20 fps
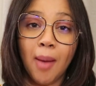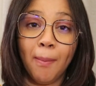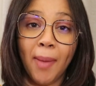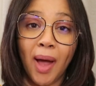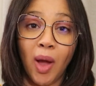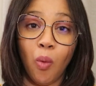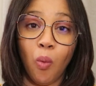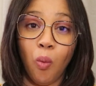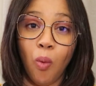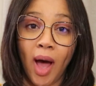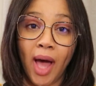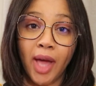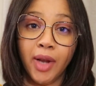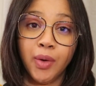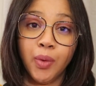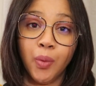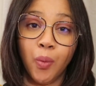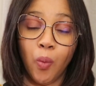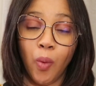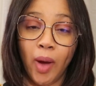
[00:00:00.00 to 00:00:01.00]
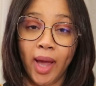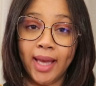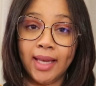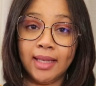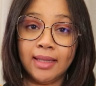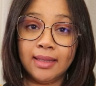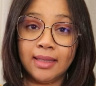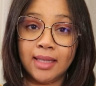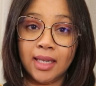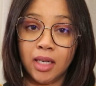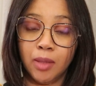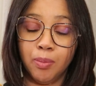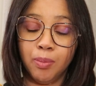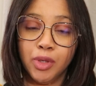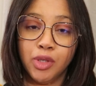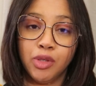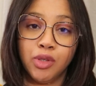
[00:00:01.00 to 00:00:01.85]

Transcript: my one-way trip,